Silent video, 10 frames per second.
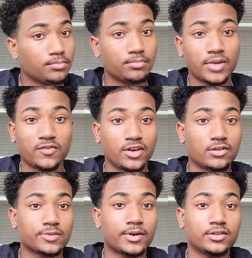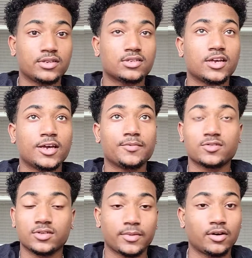make videos about these
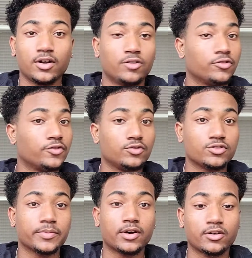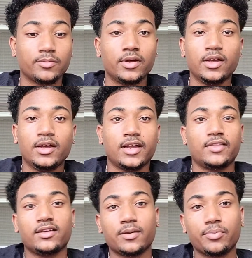games, about reviews about them, and then I'm